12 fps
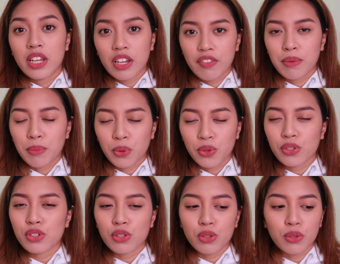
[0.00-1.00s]
even more.
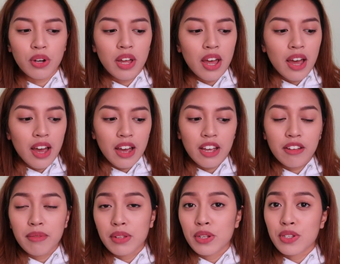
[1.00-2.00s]
So
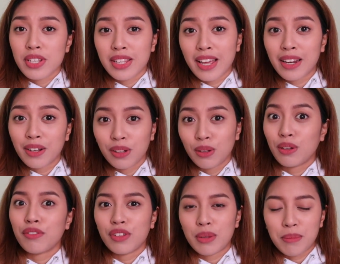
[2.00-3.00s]
I've been using that a
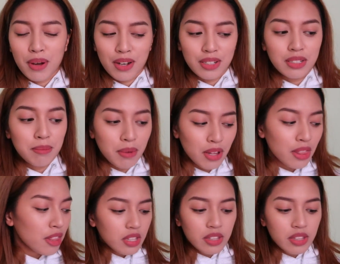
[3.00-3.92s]
lot for the past month.